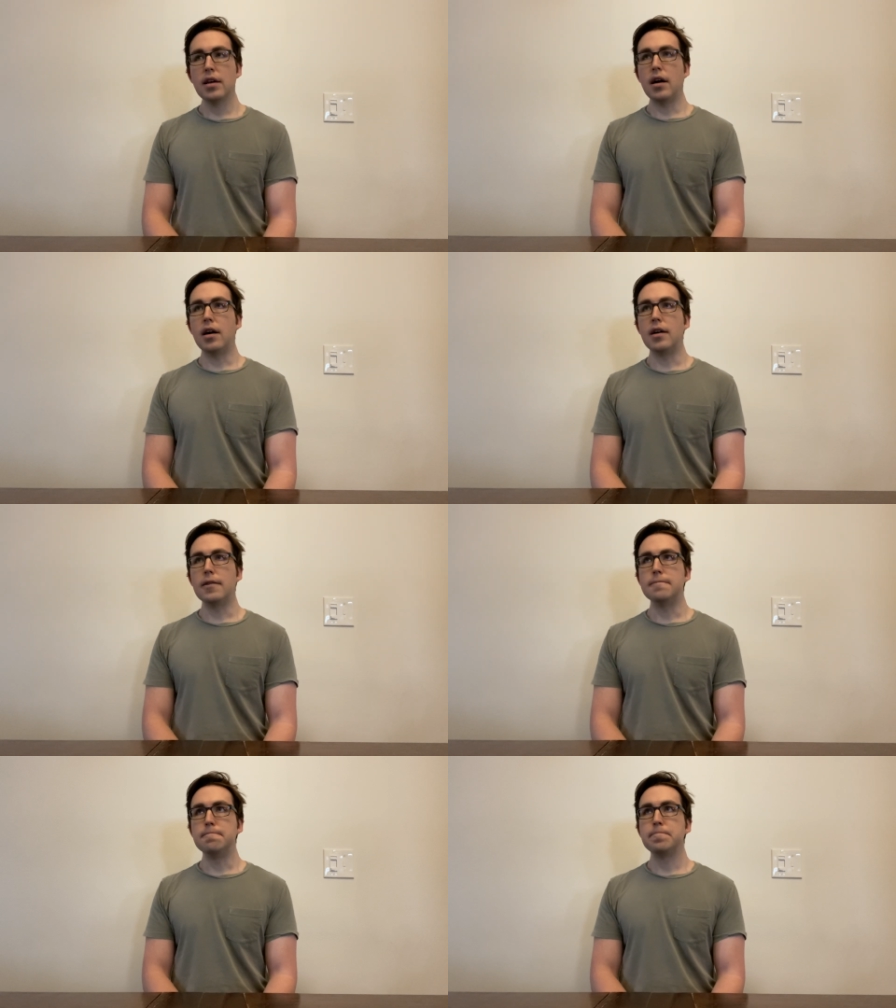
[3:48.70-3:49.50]

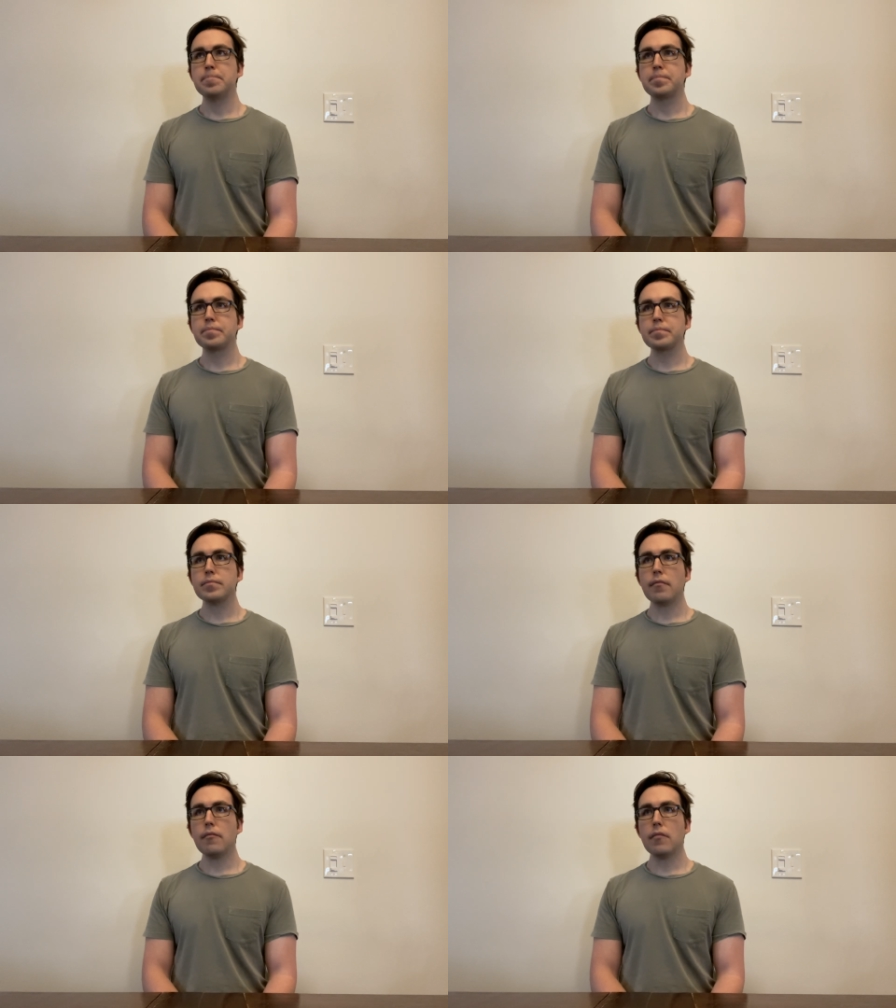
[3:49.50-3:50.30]

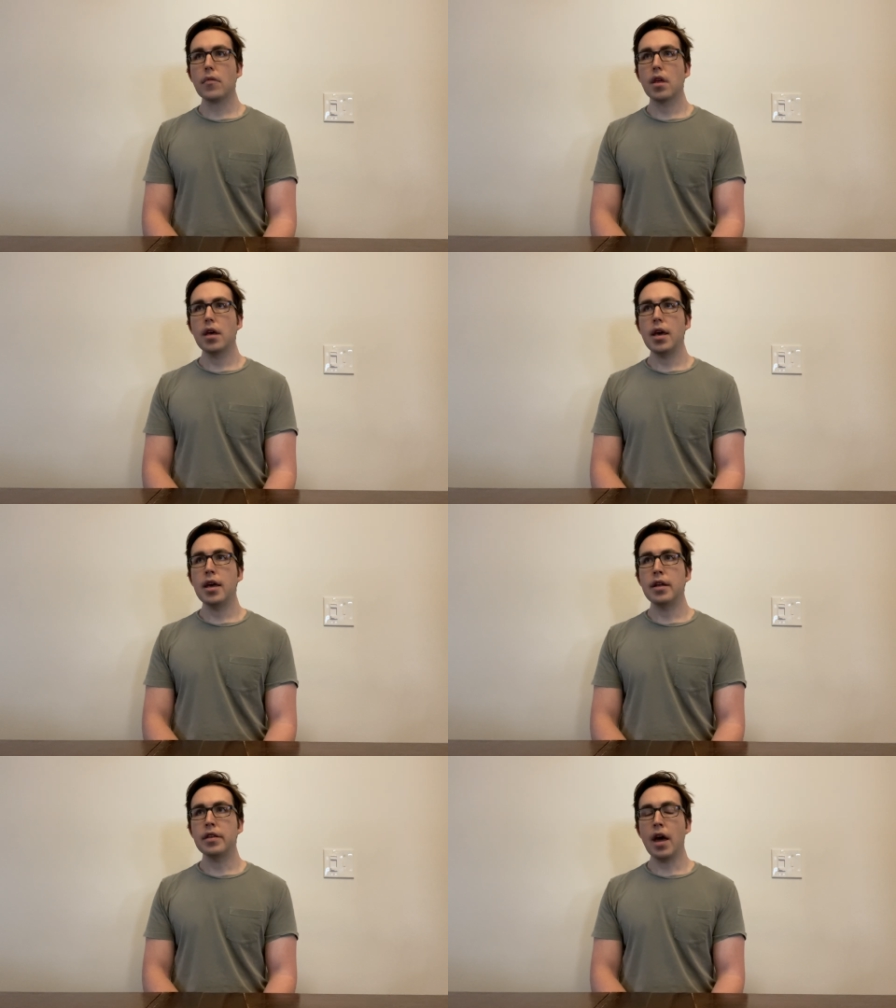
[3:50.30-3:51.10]

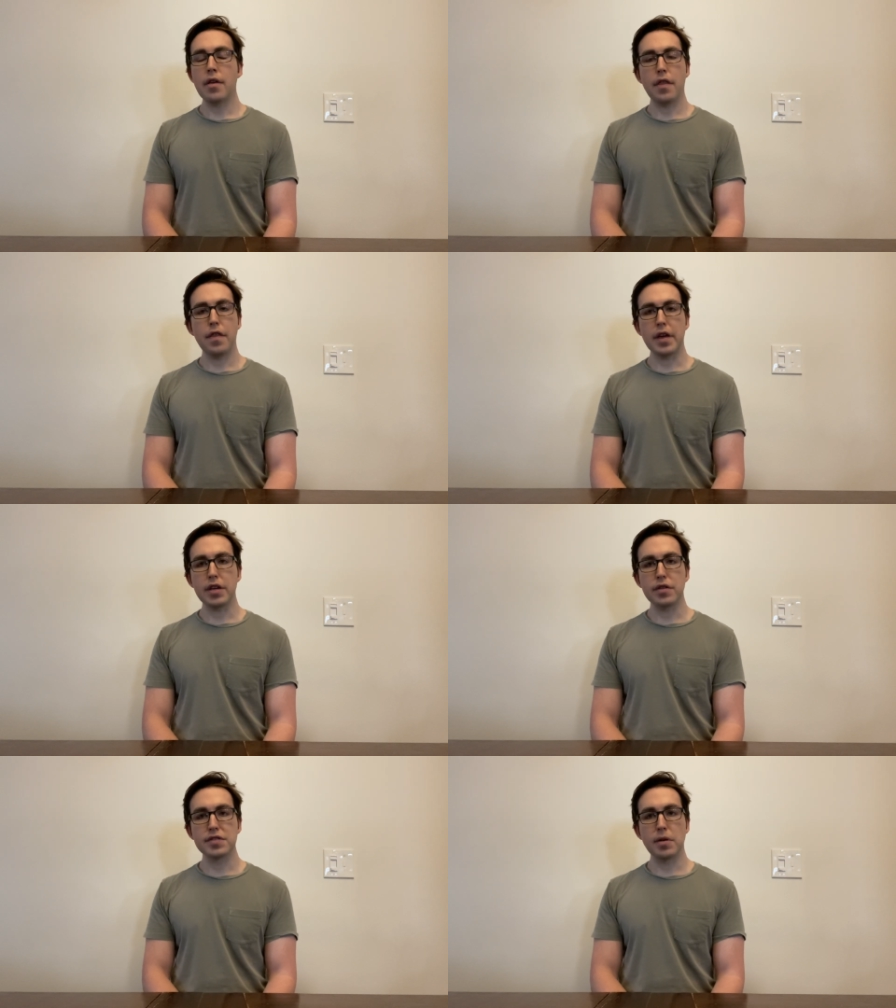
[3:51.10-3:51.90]
And yeah, thank
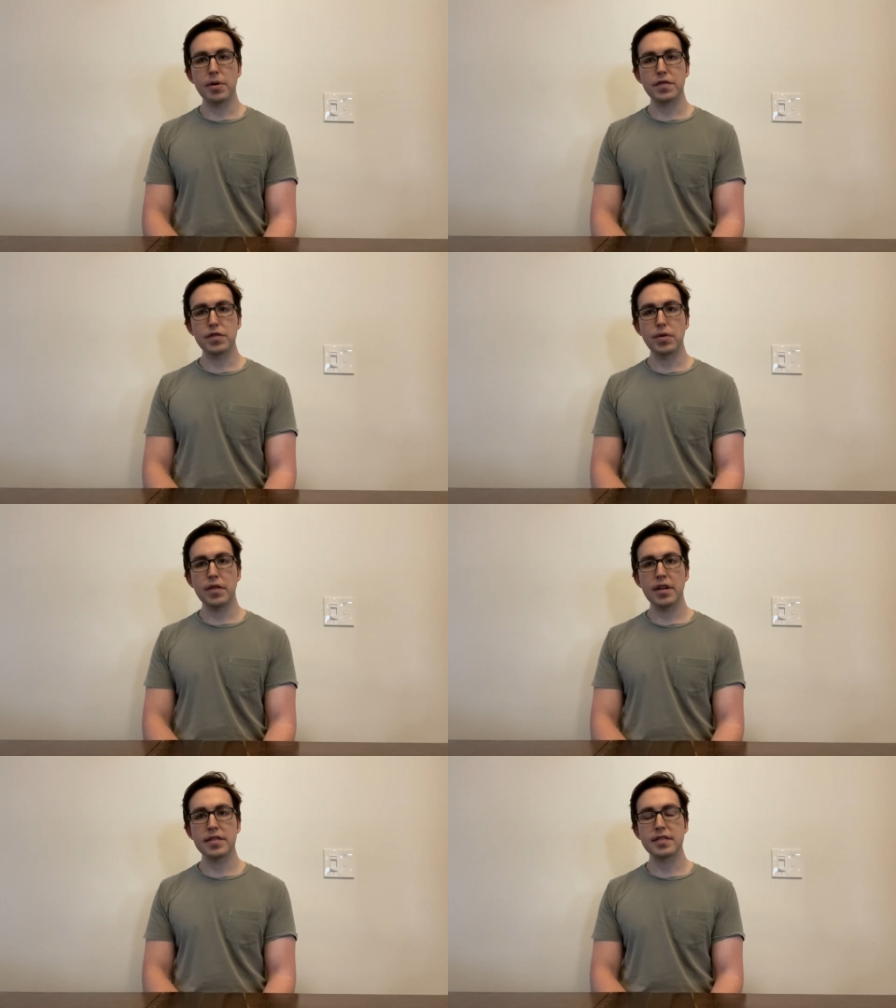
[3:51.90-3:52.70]
you so much for doing this.